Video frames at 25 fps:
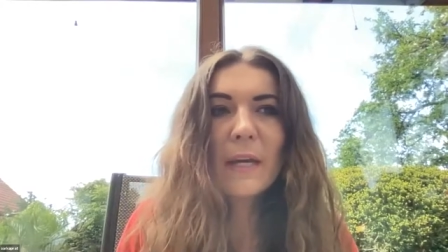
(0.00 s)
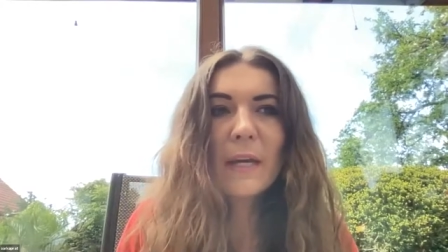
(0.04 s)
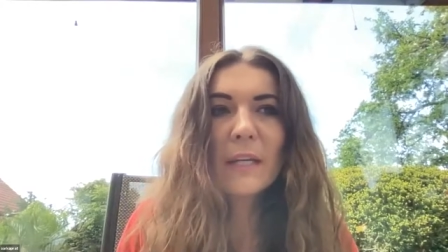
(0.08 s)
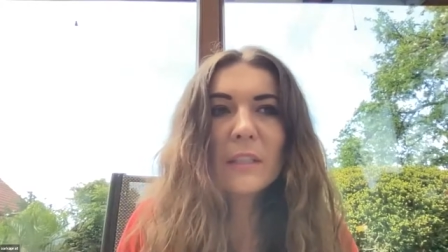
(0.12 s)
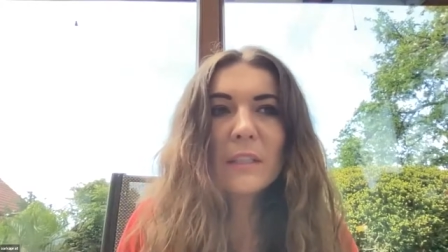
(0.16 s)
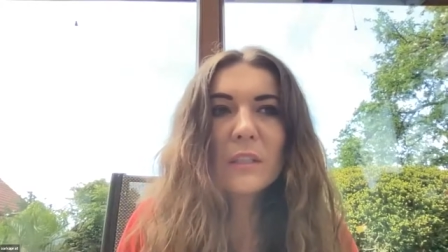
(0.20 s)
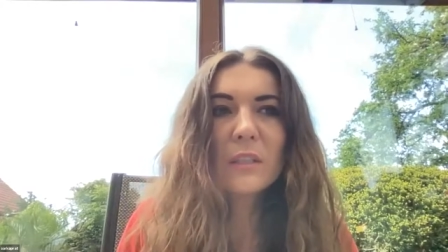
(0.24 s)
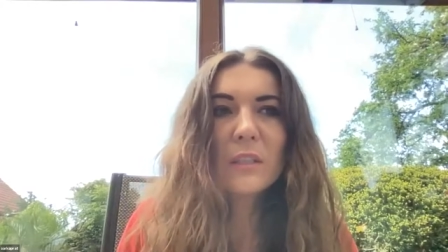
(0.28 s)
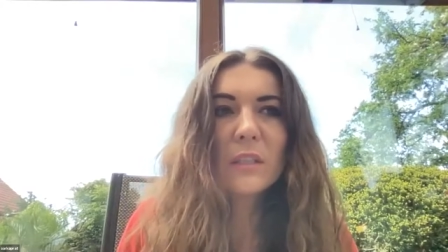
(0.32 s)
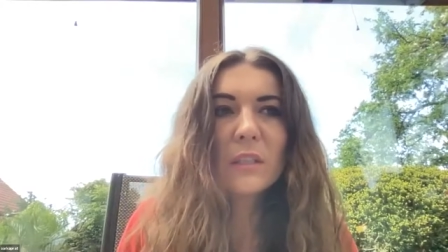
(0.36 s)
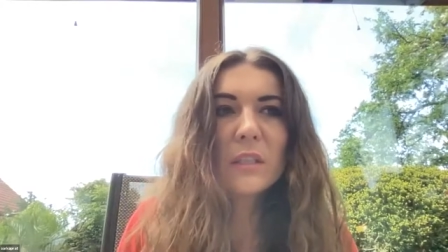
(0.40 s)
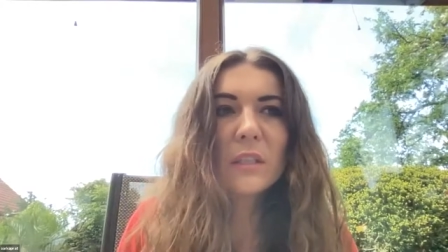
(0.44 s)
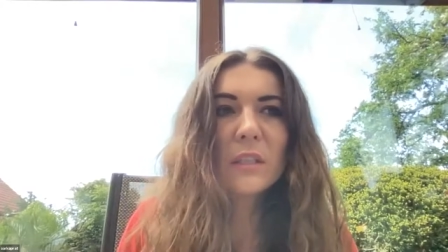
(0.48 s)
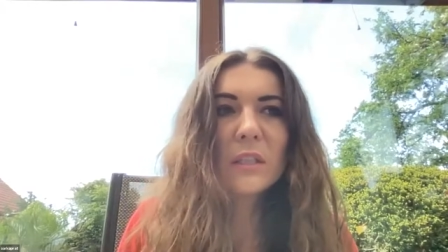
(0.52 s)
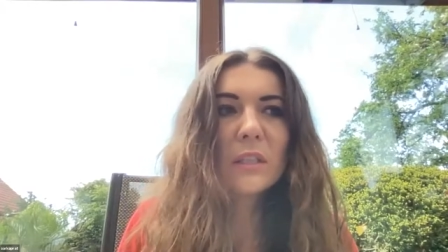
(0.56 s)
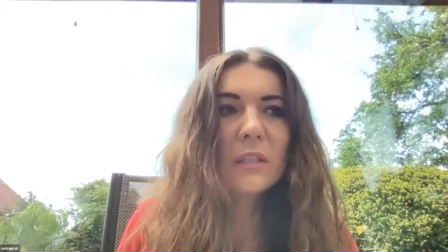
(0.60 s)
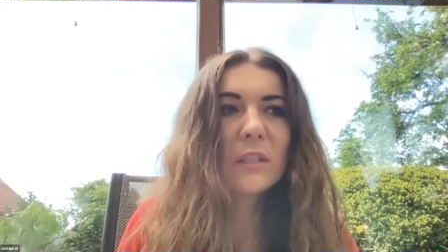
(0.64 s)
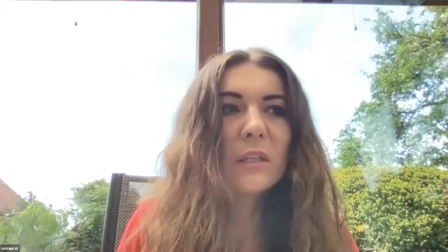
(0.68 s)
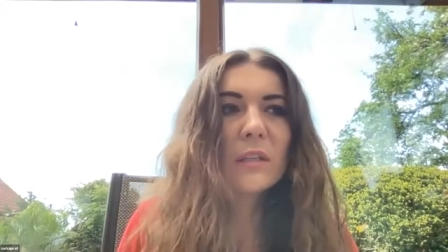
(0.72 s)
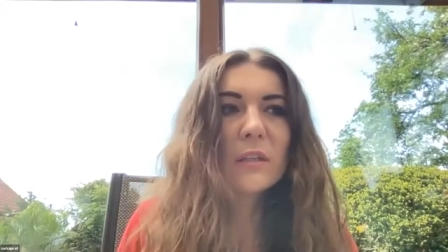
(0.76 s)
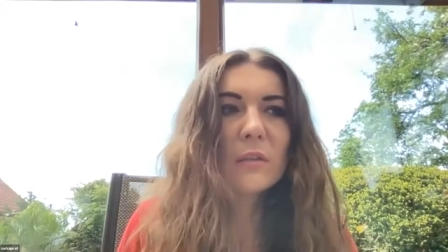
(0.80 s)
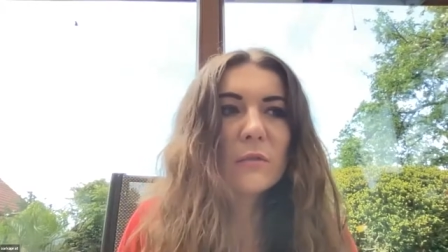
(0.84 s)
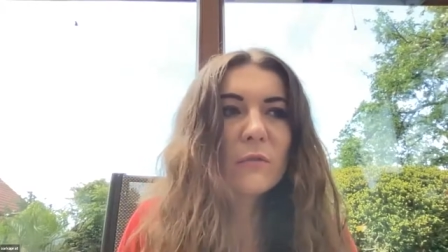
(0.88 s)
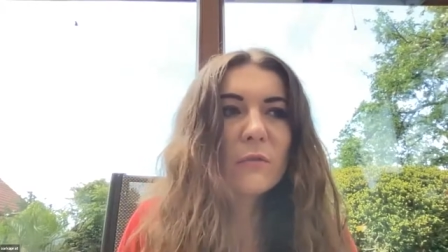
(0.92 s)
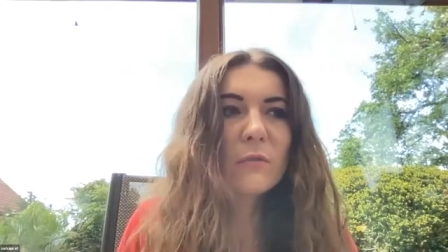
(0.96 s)
ID
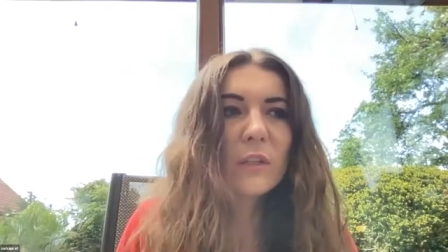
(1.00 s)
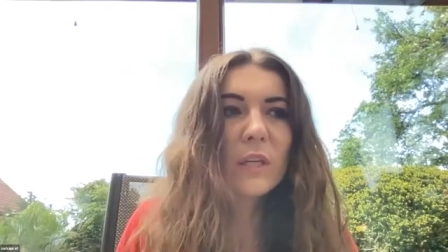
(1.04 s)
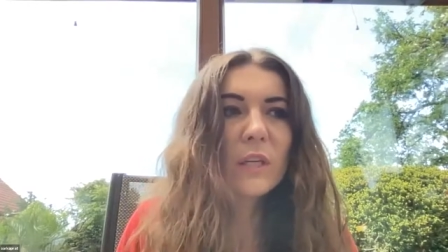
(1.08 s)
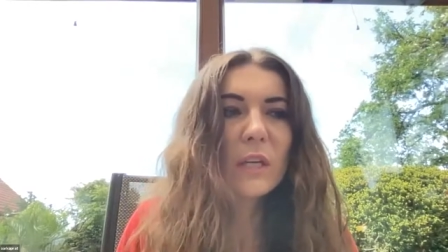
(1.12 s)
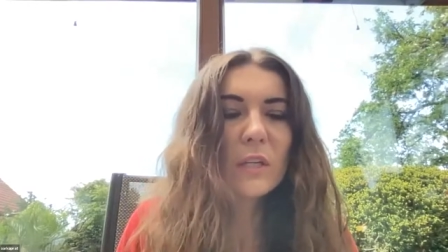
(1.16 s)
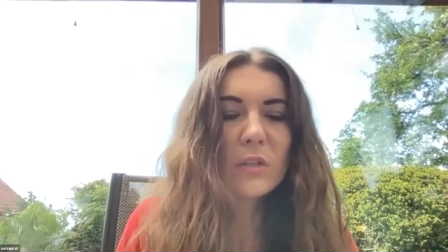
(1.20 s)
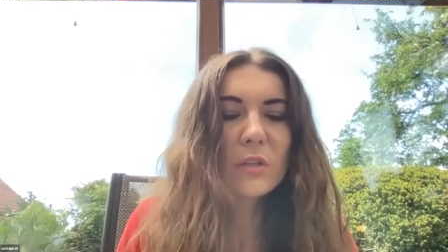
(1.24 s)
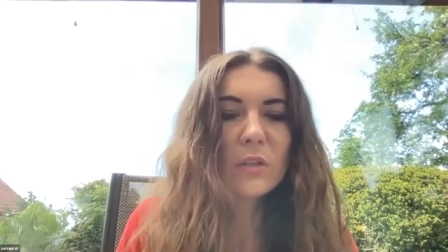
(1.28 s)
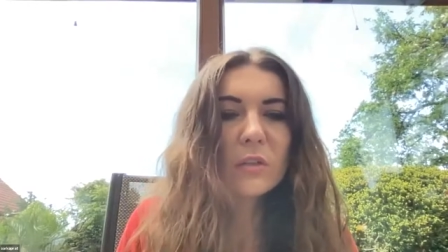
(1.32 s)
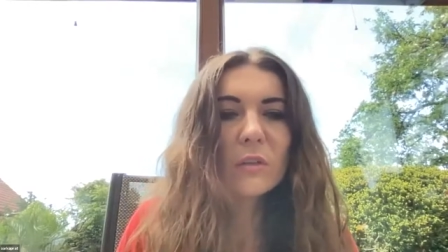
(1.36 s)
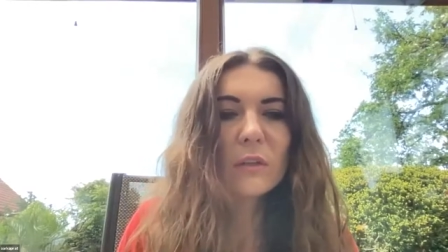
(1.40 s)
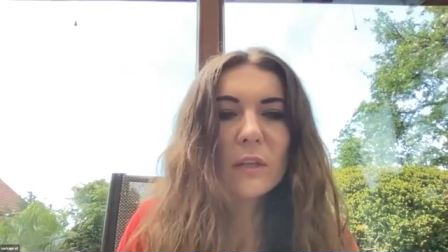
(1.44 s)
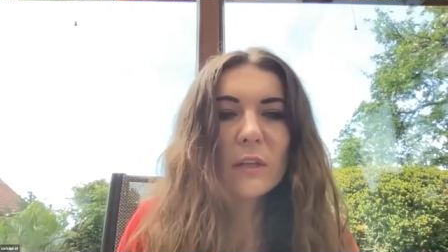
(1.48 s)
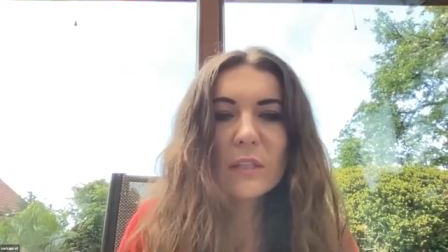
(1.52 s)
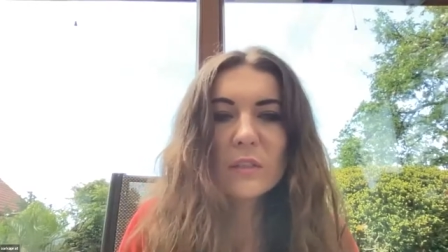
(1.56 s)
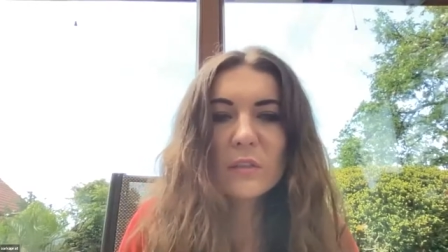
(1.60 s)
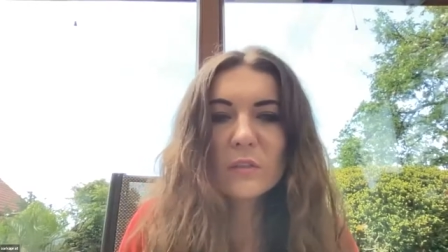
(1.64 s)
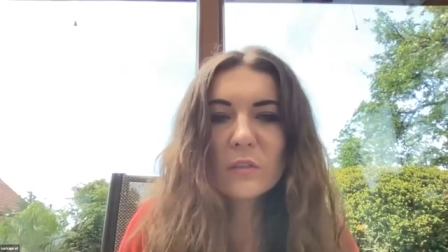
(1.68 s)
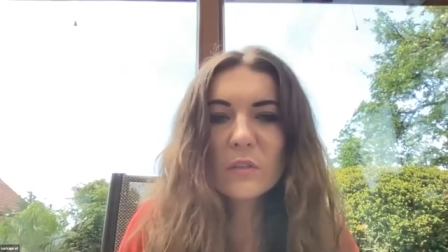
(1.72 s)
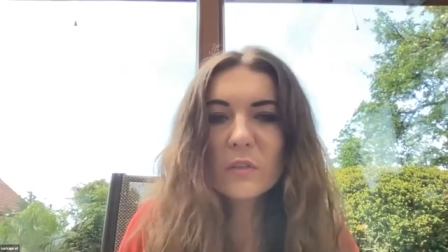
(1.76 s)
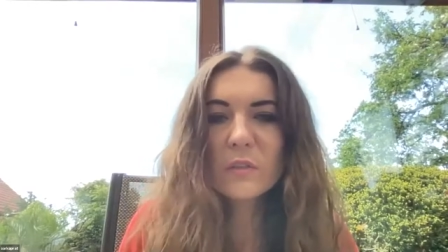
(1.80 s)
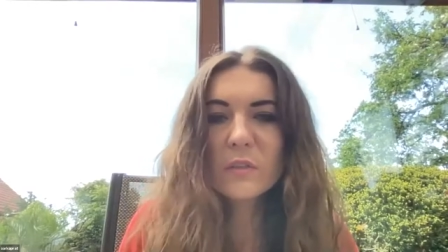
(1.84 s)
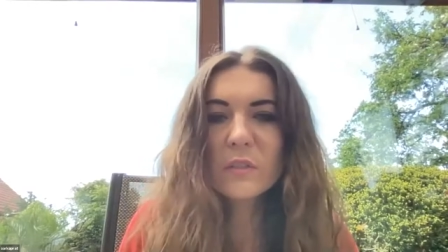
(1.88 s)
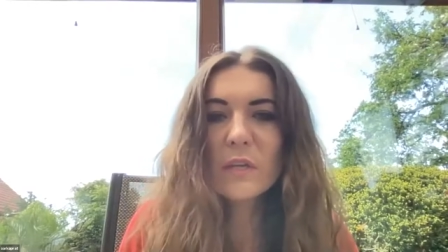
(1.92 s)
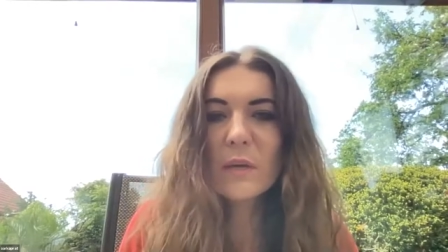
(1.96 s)
identification like
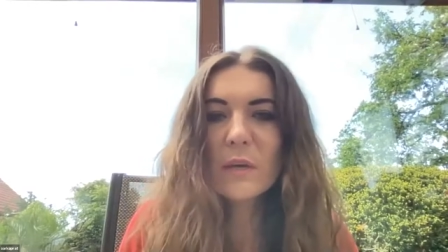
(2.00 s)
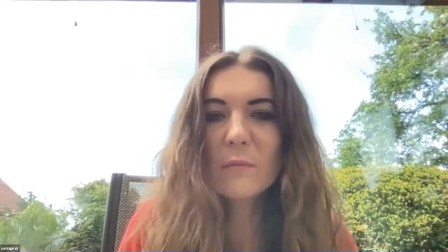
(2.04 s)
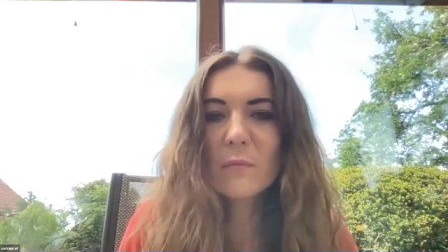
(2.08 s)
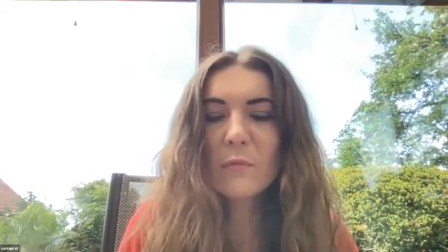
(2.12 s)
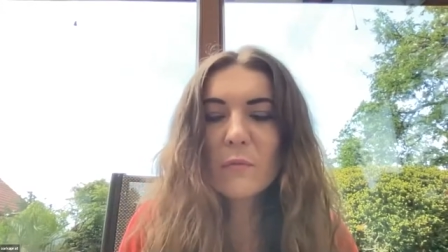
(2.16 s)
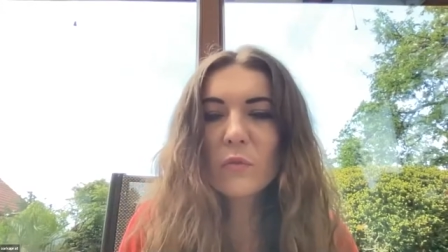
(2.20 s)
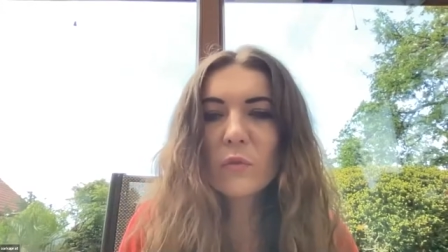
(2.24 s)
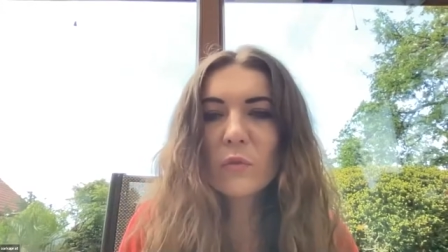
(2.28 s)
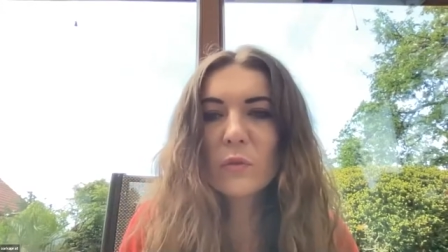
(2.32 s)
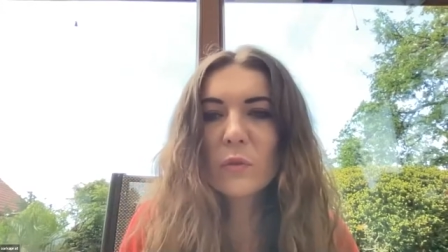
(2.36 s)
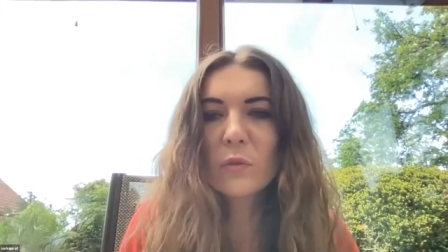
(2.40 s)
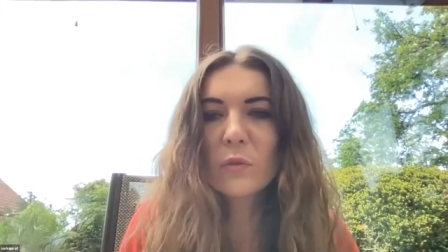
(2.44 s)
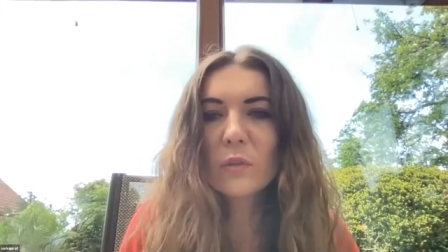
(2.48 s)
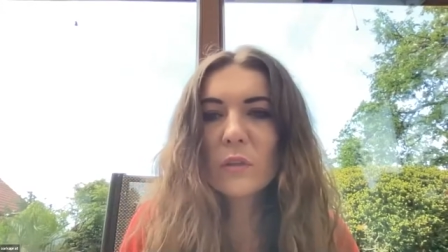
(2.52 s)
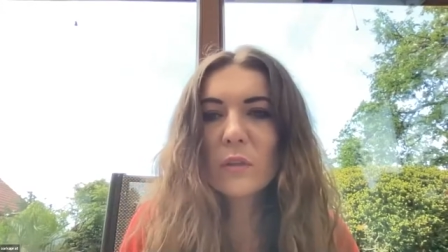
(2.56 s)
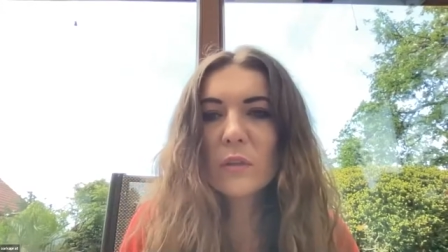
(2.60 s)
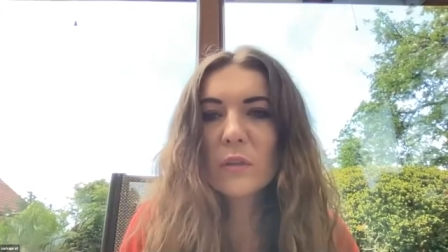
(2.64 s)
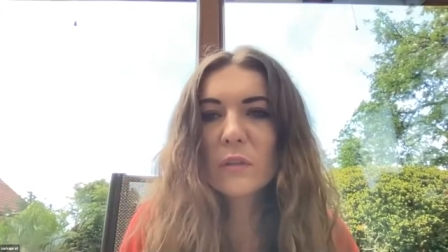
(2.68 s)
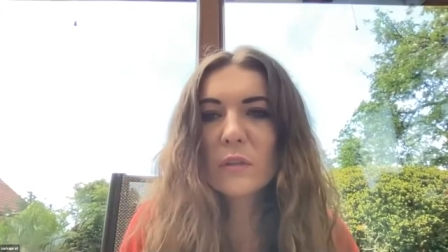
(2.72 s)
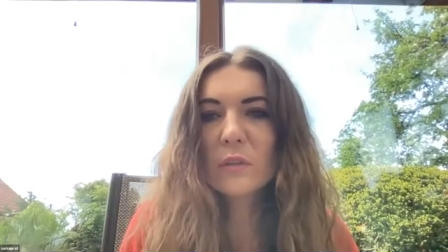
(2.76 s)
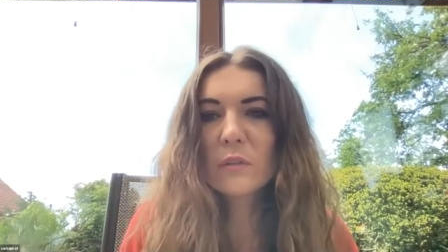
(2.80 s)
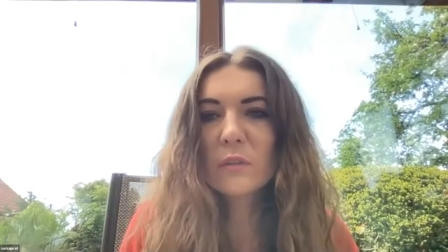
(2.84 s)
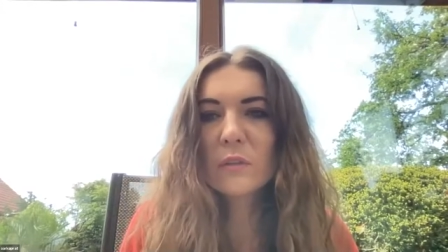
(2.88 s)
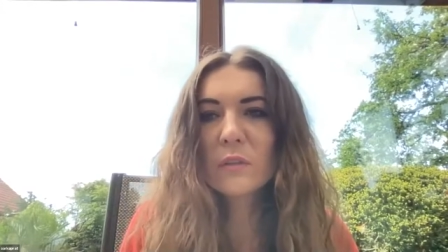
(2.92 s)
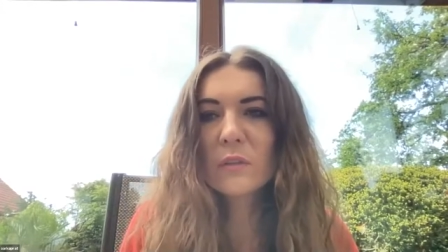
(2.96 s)
system for
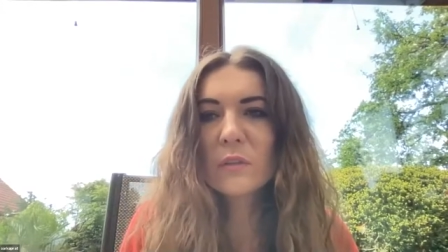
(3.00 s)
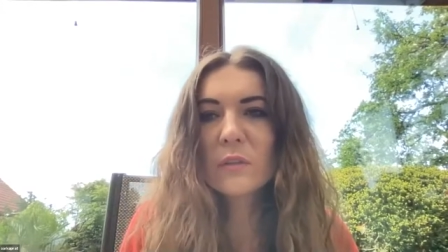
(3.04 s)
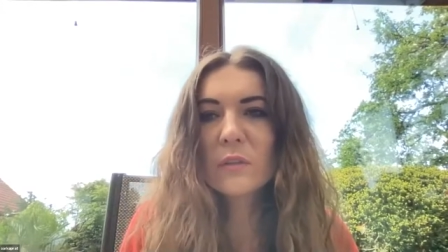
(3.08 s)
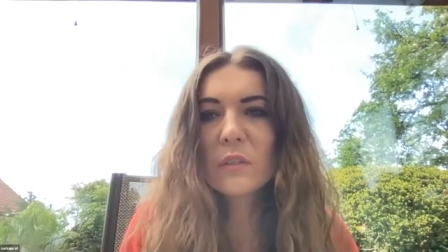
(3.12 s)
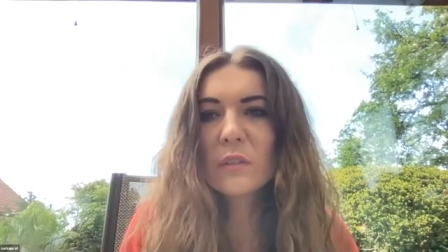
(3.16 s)
uh, this